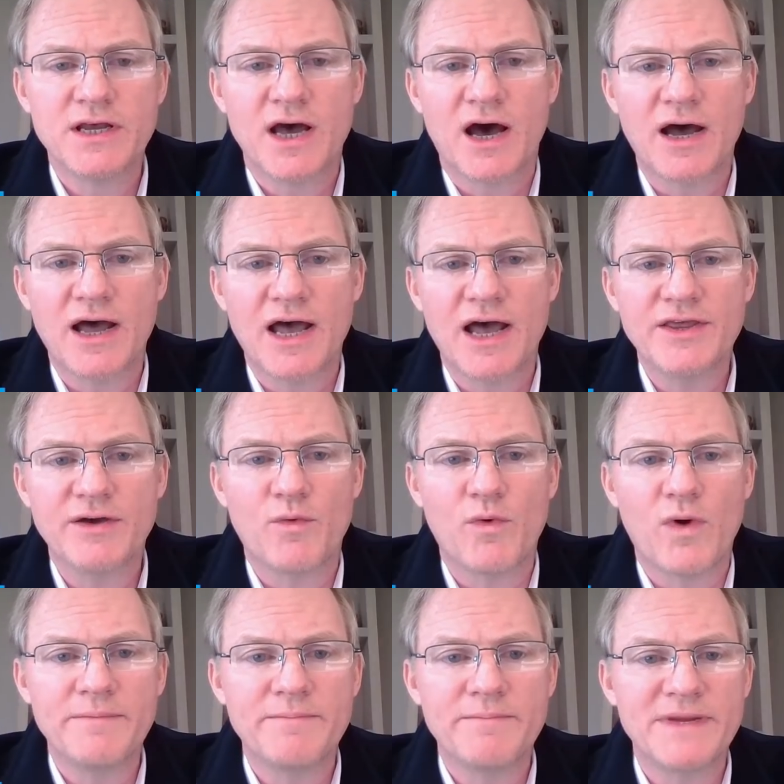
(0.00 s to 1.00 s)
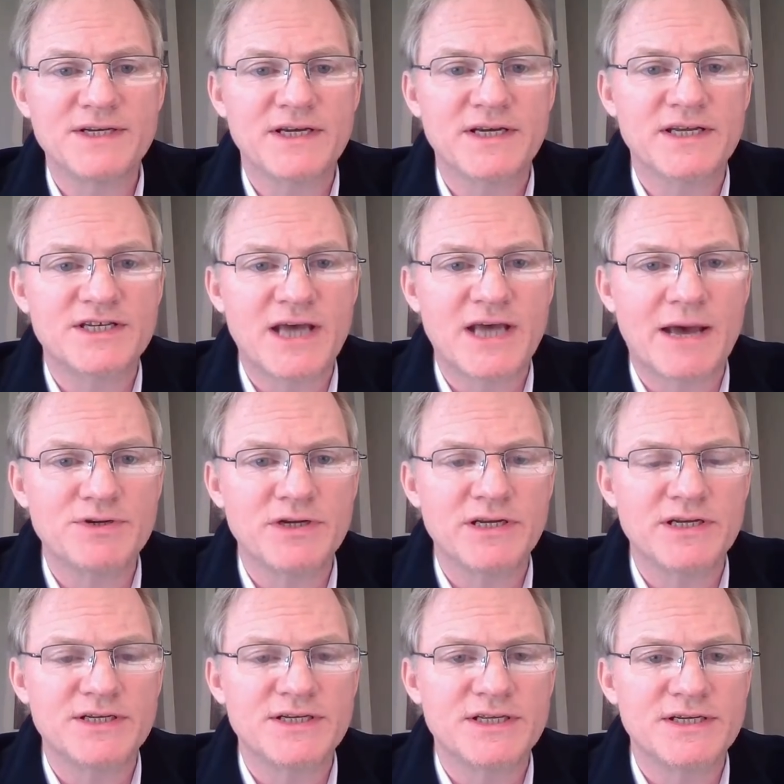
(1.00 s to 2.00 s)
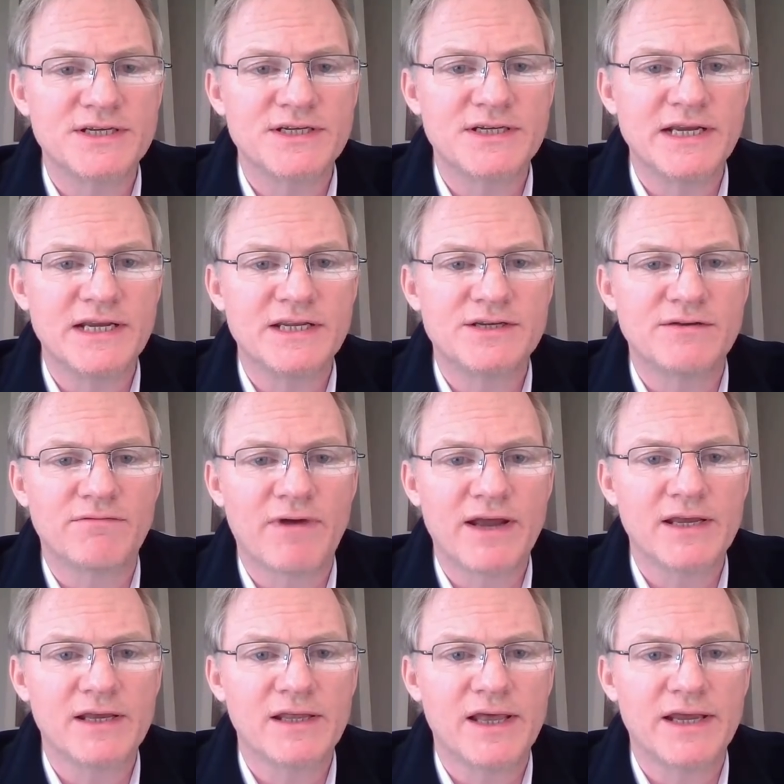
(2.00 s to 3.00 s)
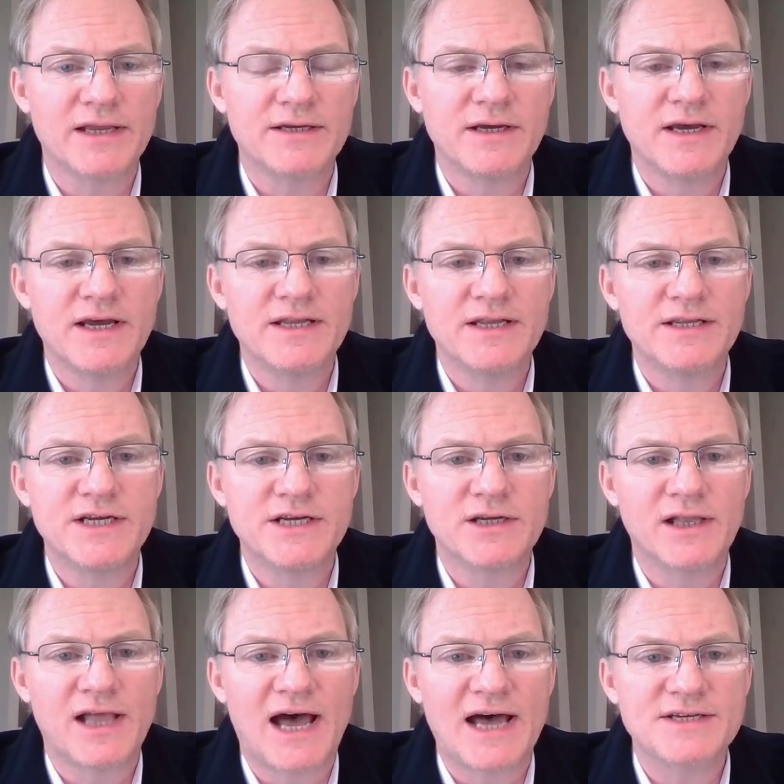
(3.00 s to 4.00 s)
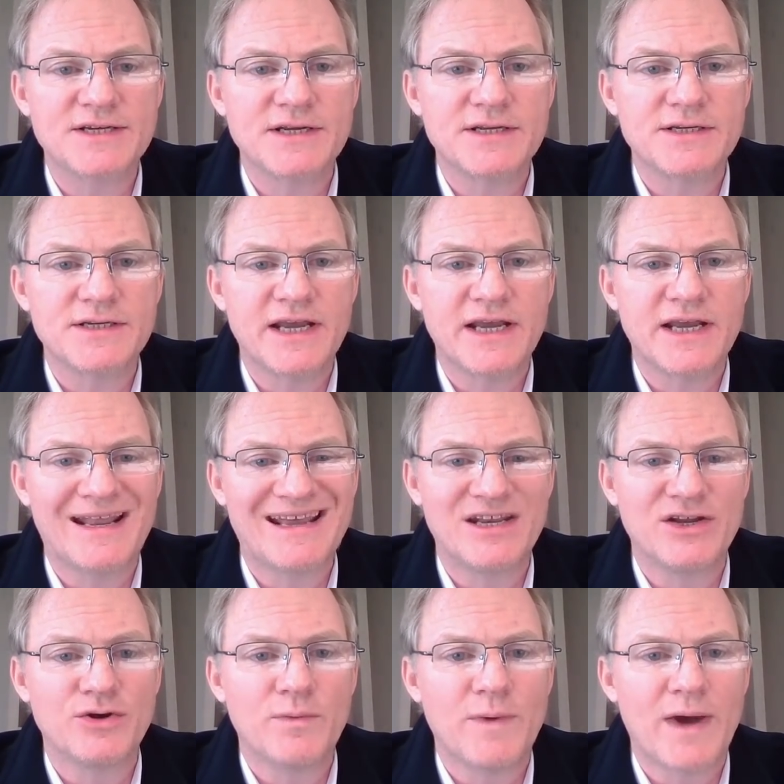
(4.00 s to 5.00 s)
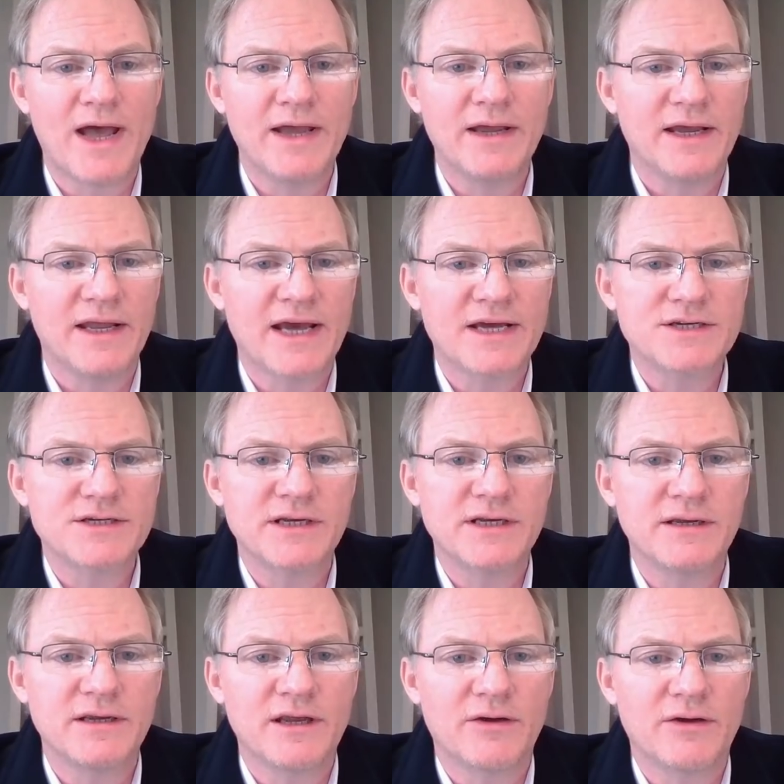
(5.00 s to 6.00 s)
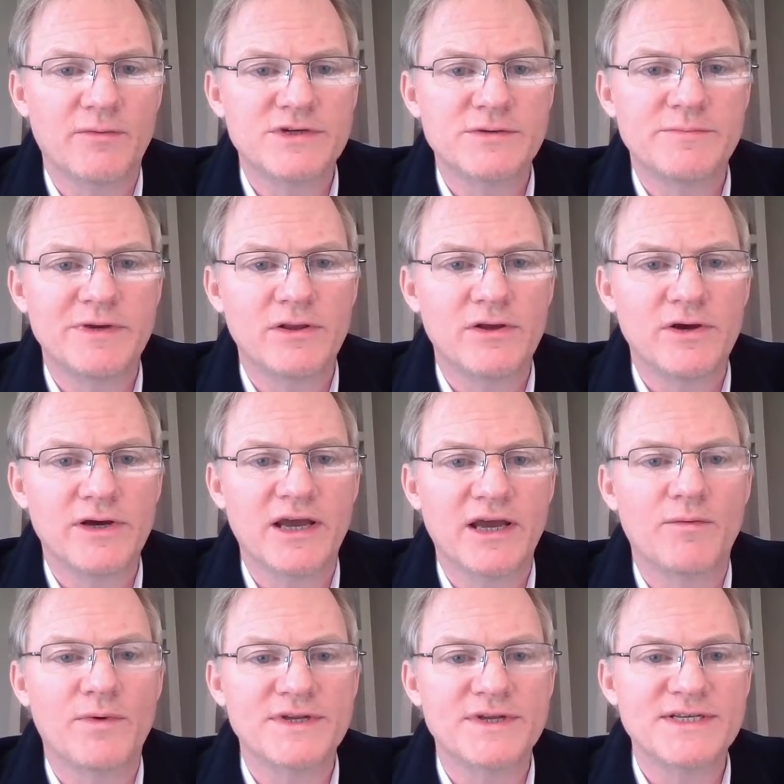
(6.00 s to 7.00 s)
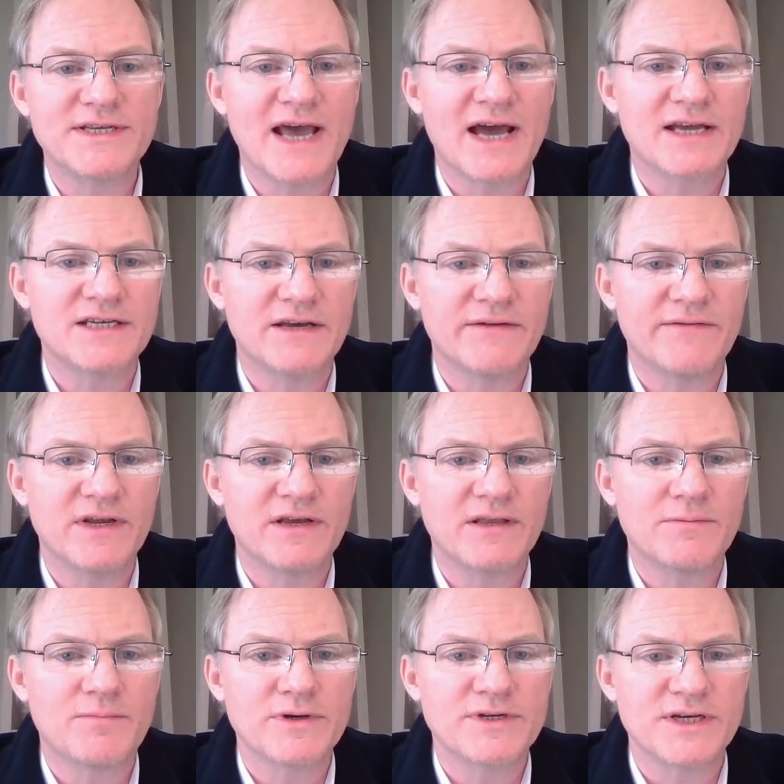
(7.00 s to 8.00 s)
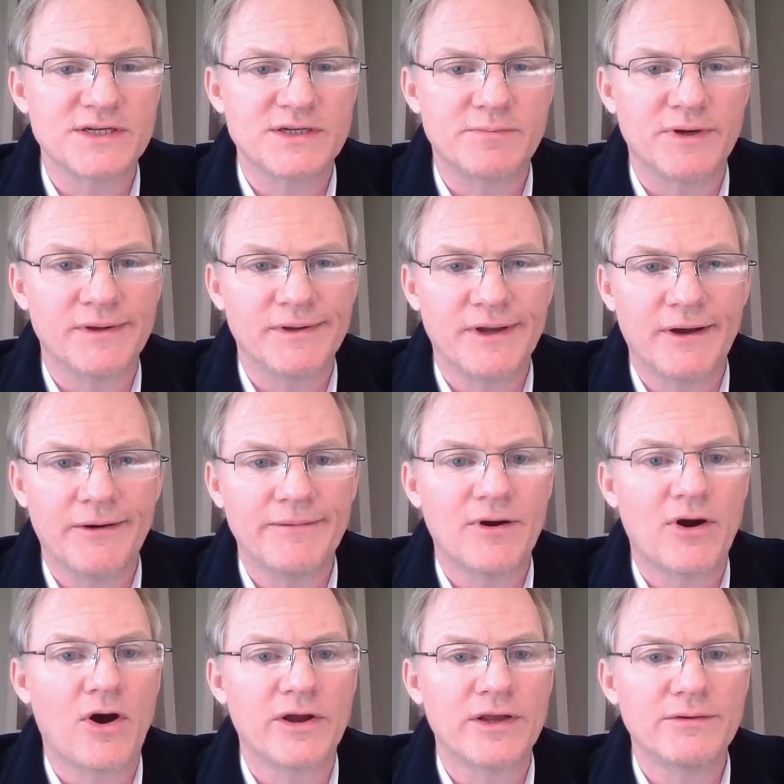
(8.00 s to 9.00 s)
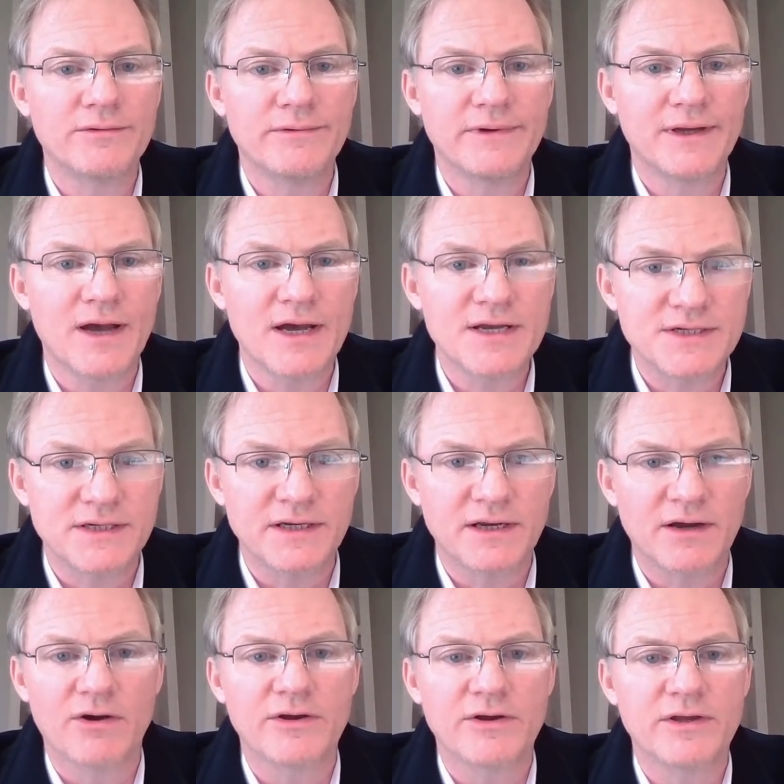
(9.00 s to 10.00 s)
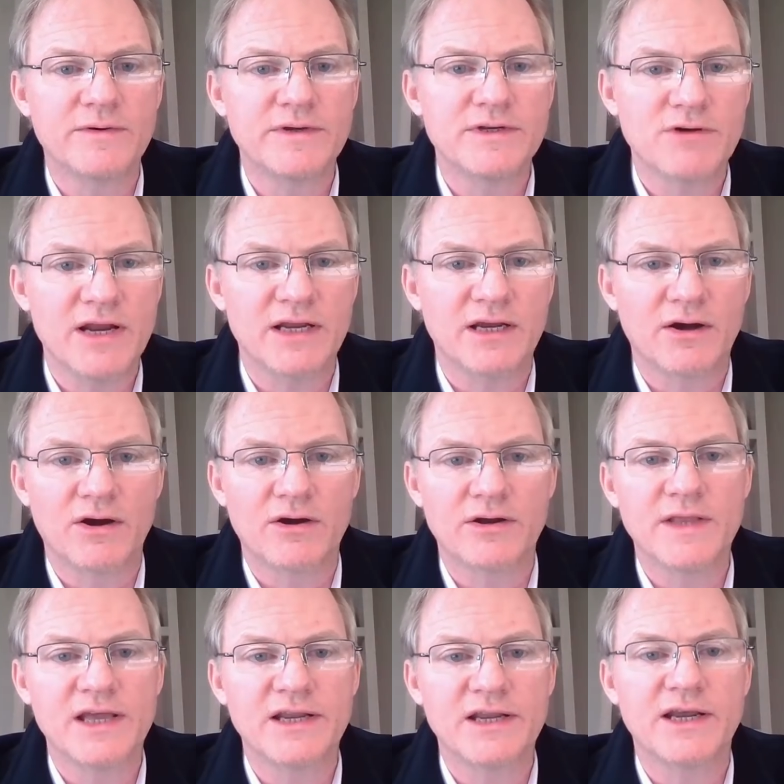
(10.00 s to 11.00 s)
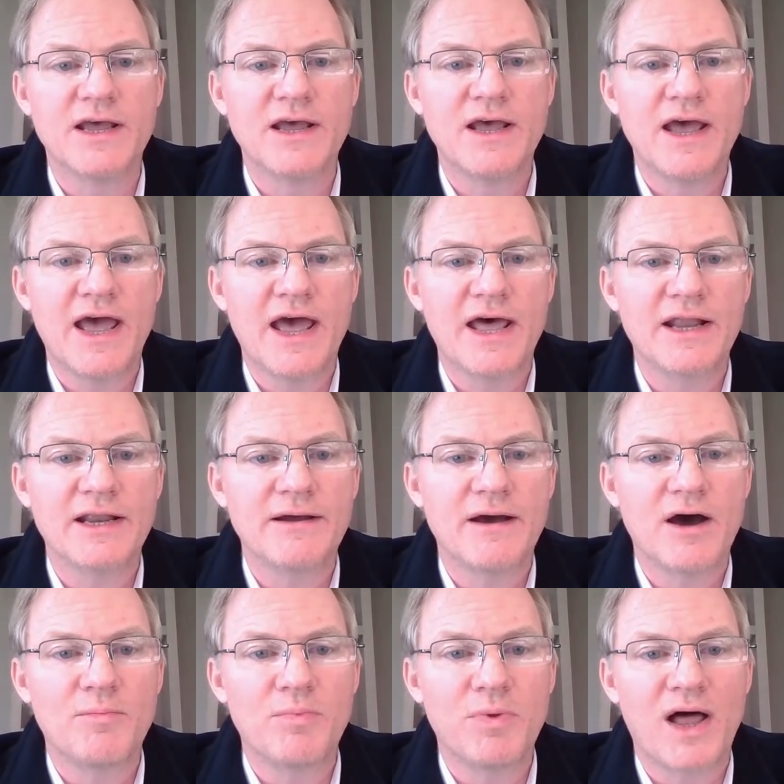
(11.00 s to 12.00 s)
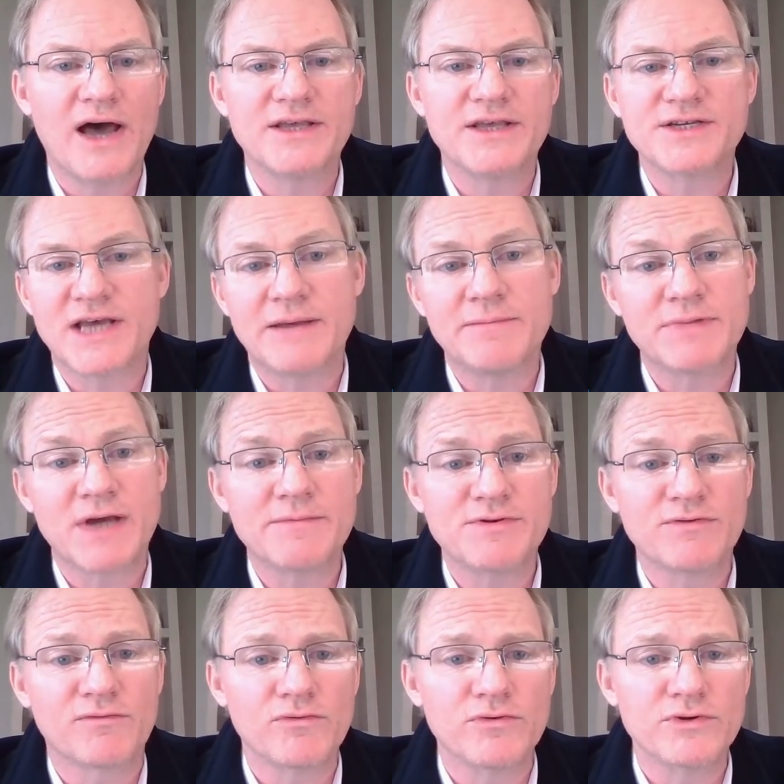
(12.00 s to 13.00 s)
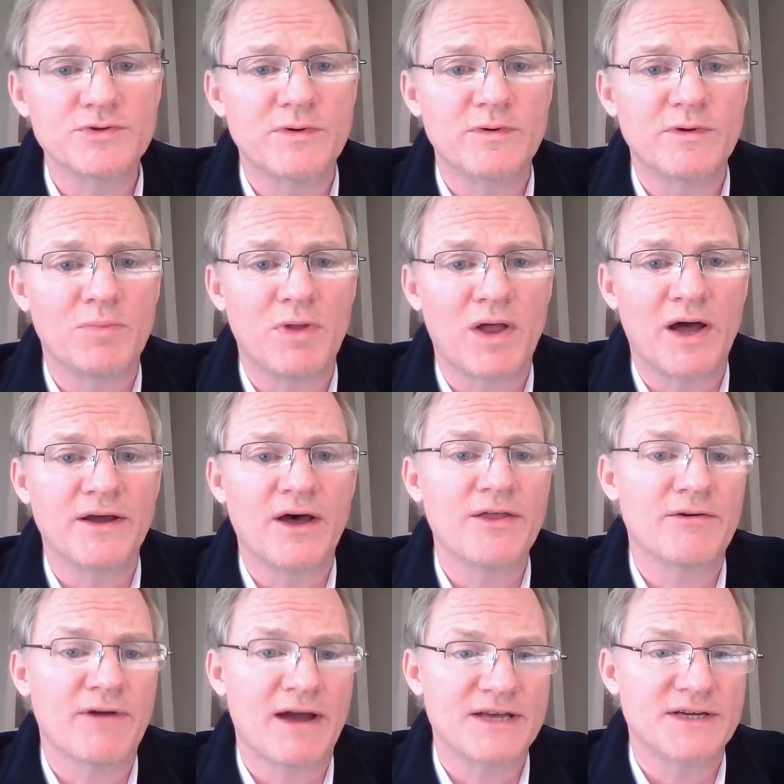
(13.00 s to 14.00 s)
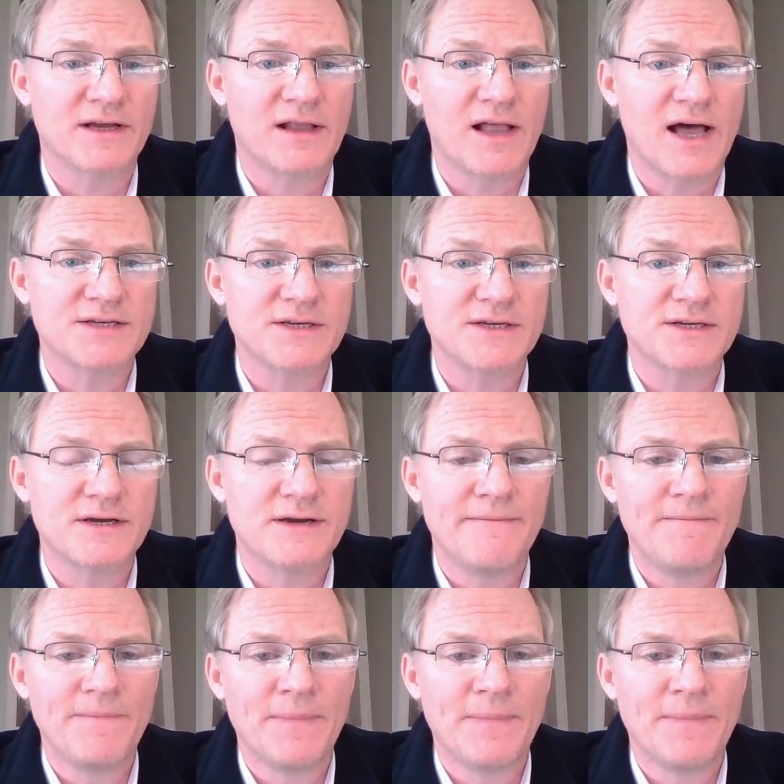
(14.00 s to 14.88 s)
I think one misconception is this need to regulate digital assets in a new way. It actually, you know, we should be looking at what's the activity of the participant. You know, are you in custody? Are you in trading? Are you in, and apply the same types of rules we would apply to other asset classes.